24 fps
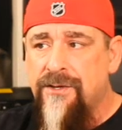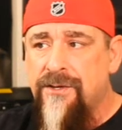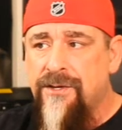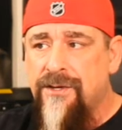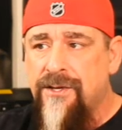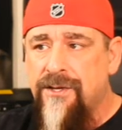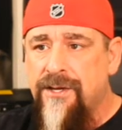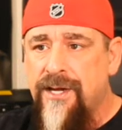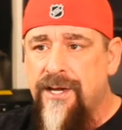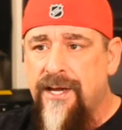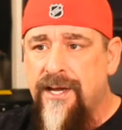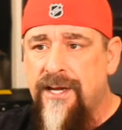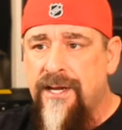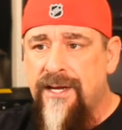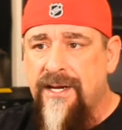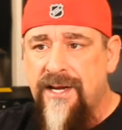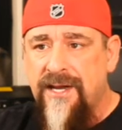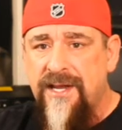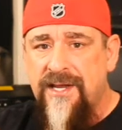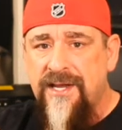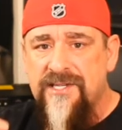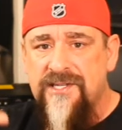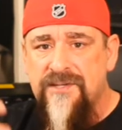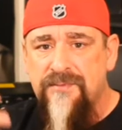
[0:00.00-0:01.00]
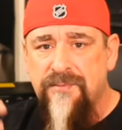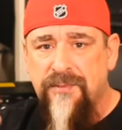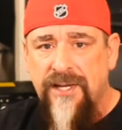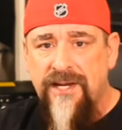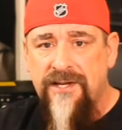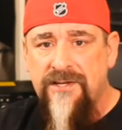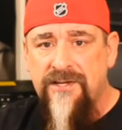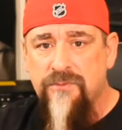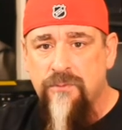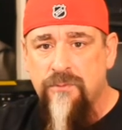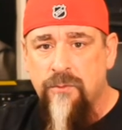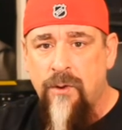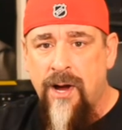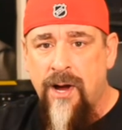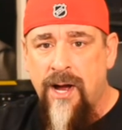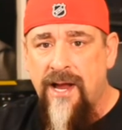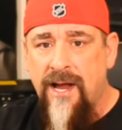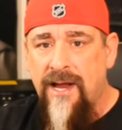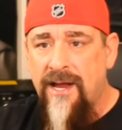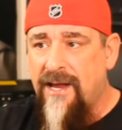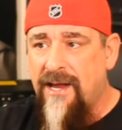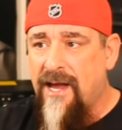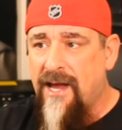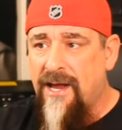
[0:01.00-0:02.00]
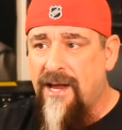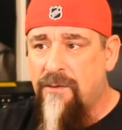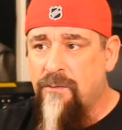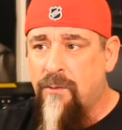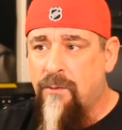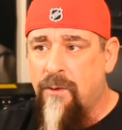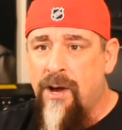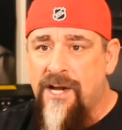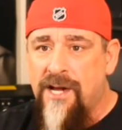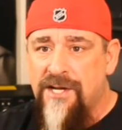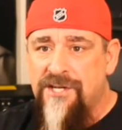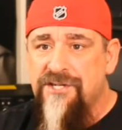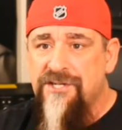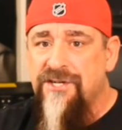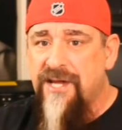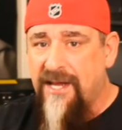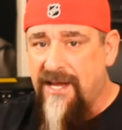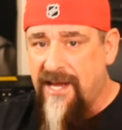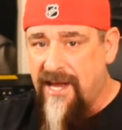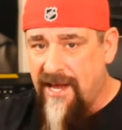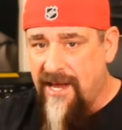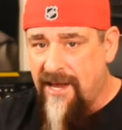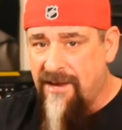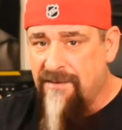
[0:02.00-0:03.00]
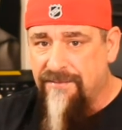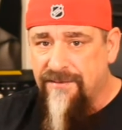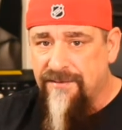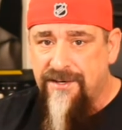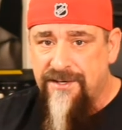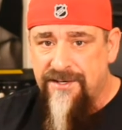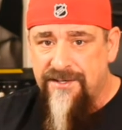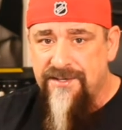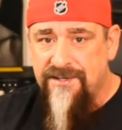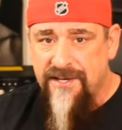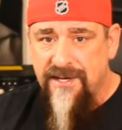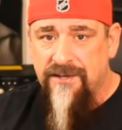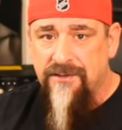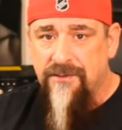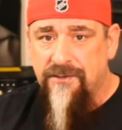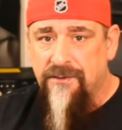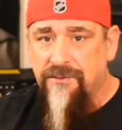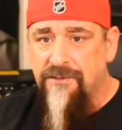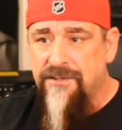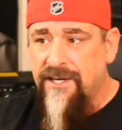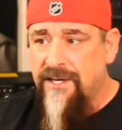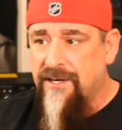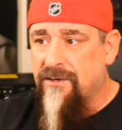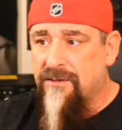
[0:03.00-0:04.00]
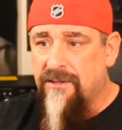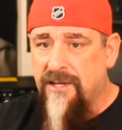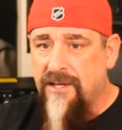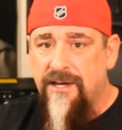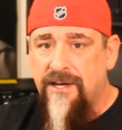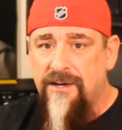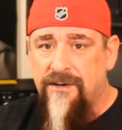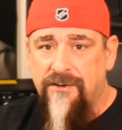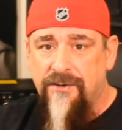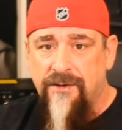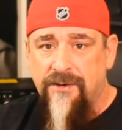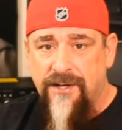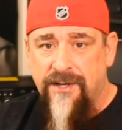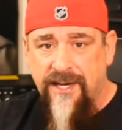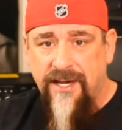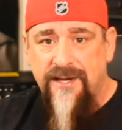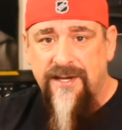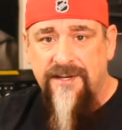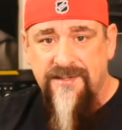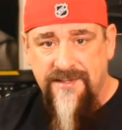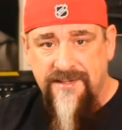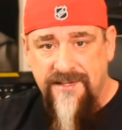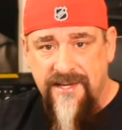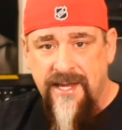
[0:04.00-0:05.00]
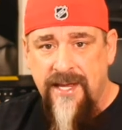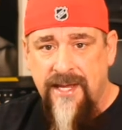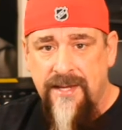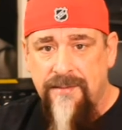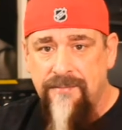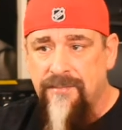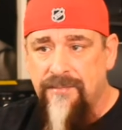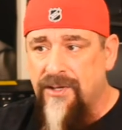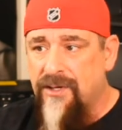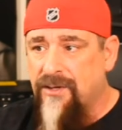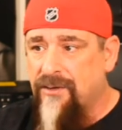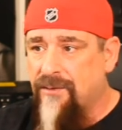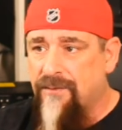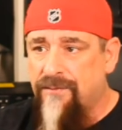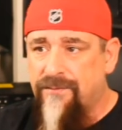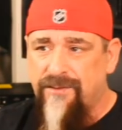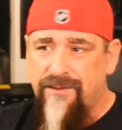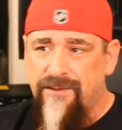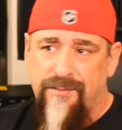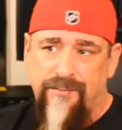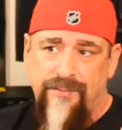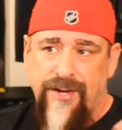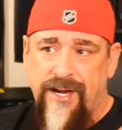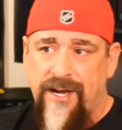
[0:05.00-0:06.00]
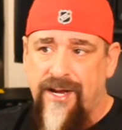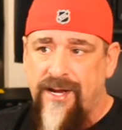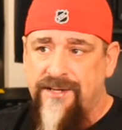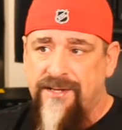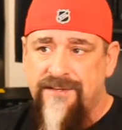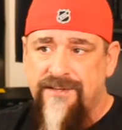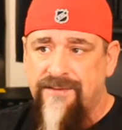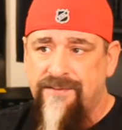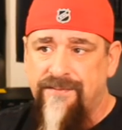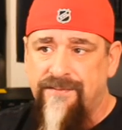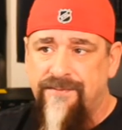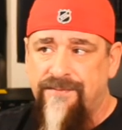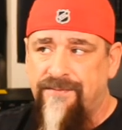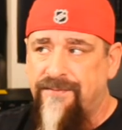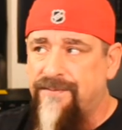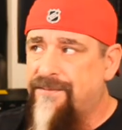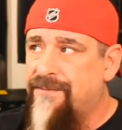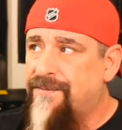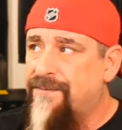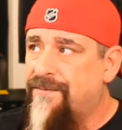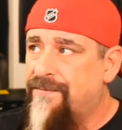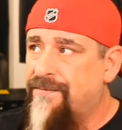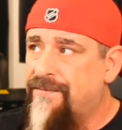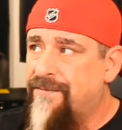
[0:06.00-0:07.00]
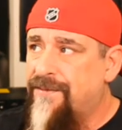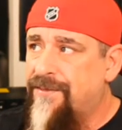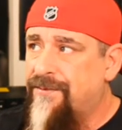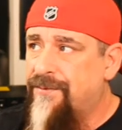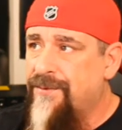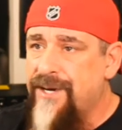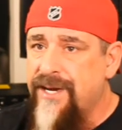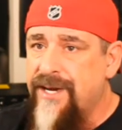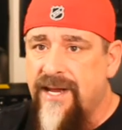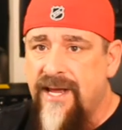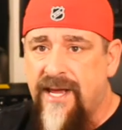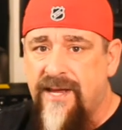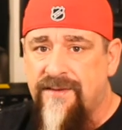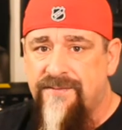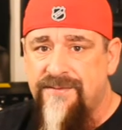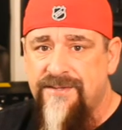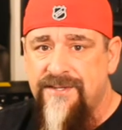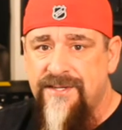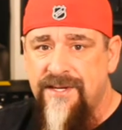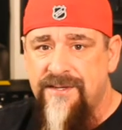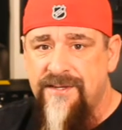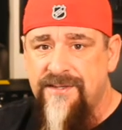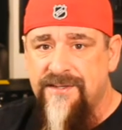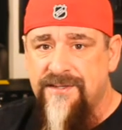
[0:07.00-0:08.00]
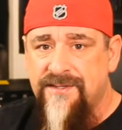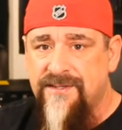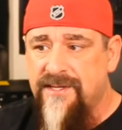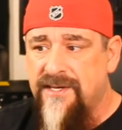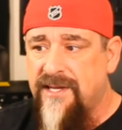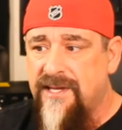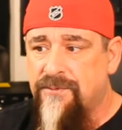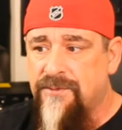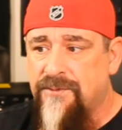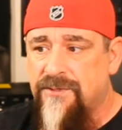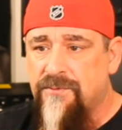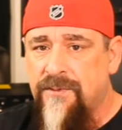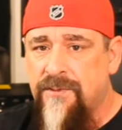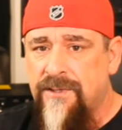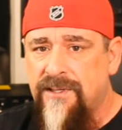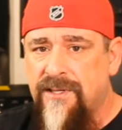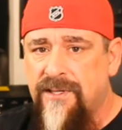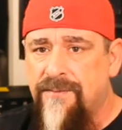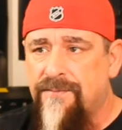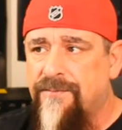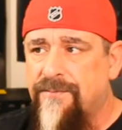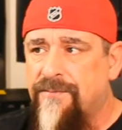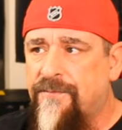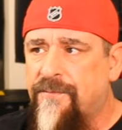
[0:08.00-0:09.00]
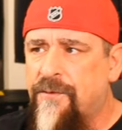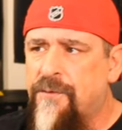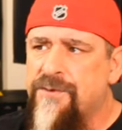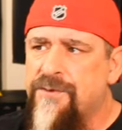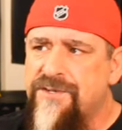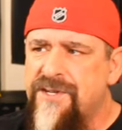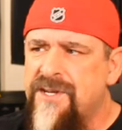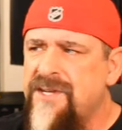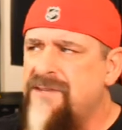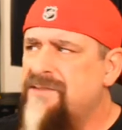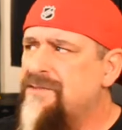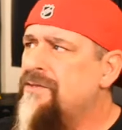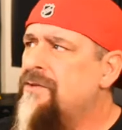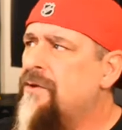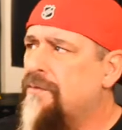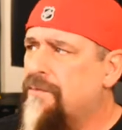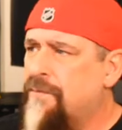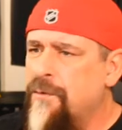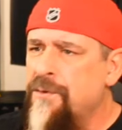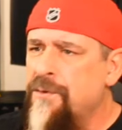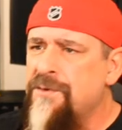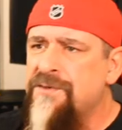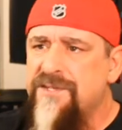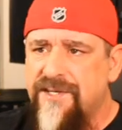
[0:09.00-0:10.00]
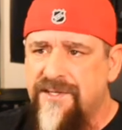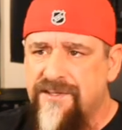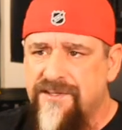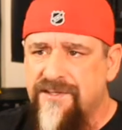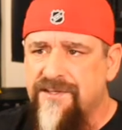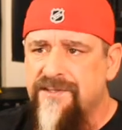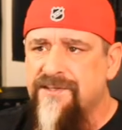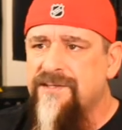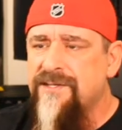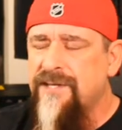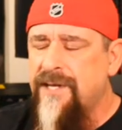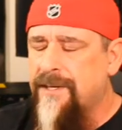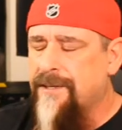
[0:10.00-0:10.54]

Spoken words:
and it explains why I watched every single Carolina Hurricanes game over the past 3.5 seasons that he was with them. 4 seasons, yeah.